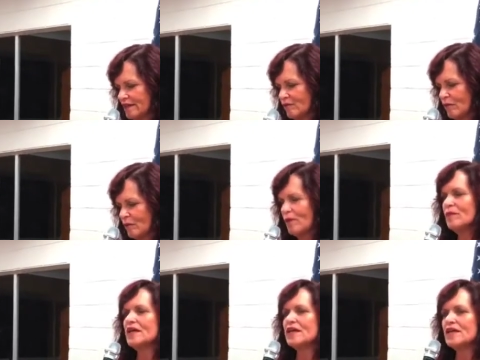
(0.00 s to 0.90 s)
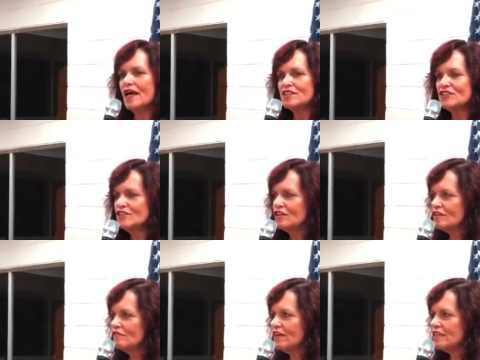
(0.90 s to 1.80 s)
at the Republican National
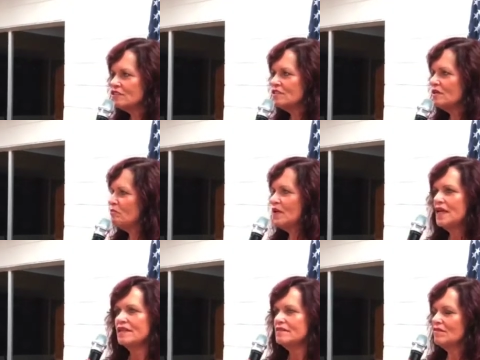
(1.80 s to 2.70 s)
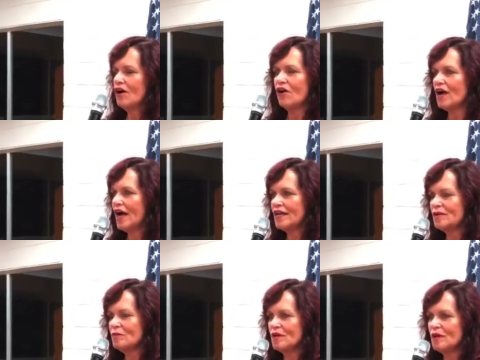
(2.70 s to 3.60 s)
Convention and meet all
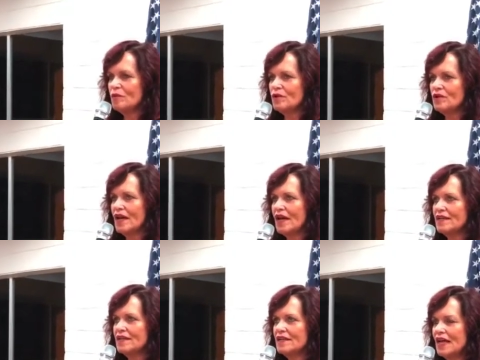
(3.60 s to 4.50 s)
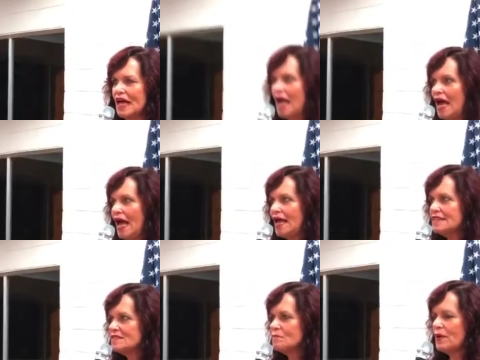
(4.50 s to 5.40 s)
kind of people. And
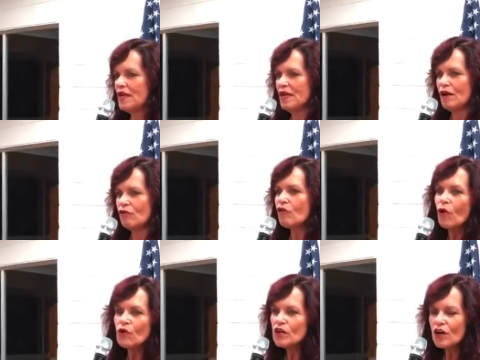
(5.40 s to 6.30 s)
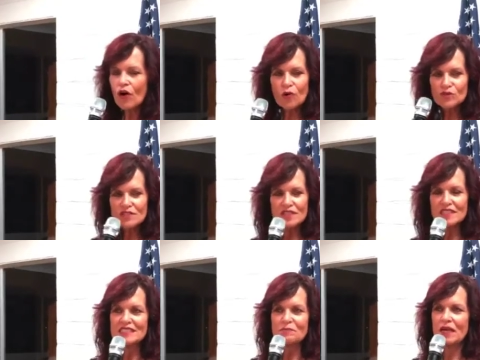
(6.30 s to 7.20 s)
it's been a roller
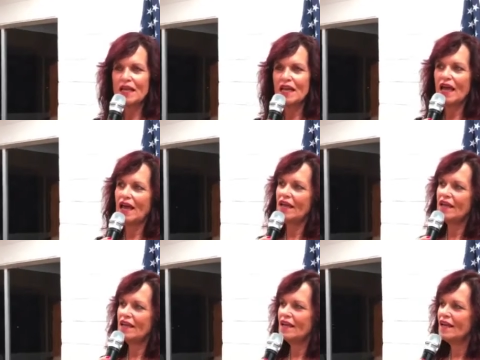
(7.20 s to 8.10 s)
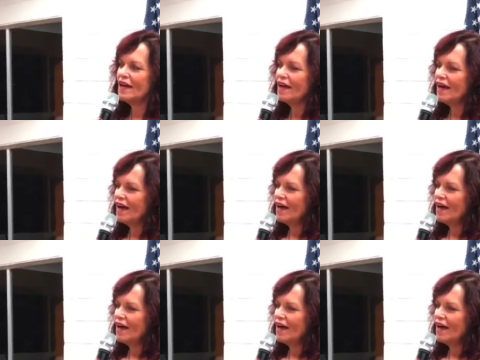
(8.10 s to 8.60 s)
coaster. It's been